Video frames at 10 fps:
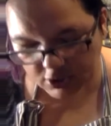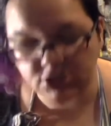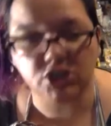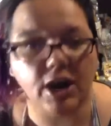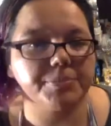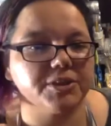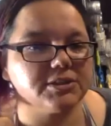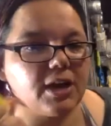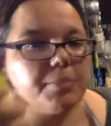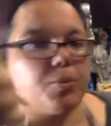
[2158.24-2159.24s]
can chop this
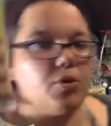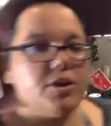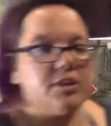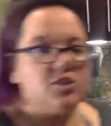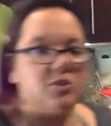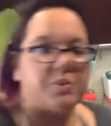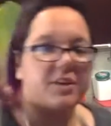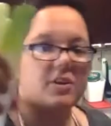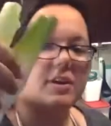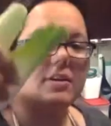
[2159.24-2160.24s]
up or you can just
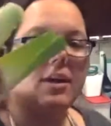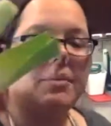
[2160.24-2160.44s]
peel it. It